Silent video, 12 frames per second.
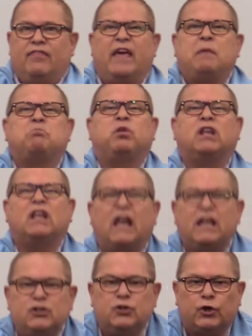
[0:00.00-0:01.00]
They
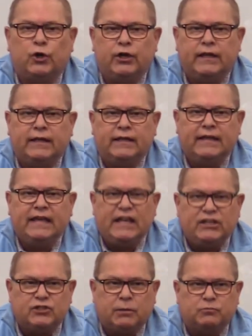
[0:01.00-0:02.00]
plundered
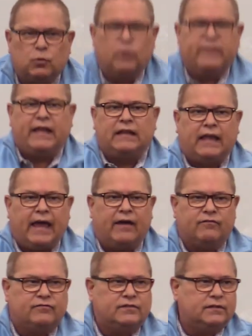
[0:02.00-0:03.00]
Egypt when they
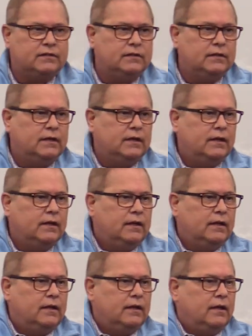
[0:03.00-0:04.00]
left.
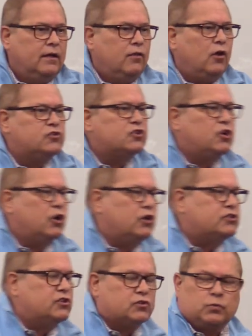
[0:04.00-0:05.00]
Those
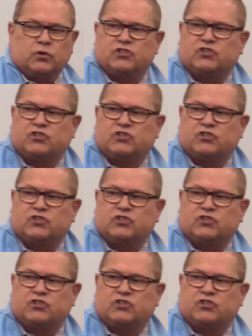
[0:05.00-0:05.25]
curses were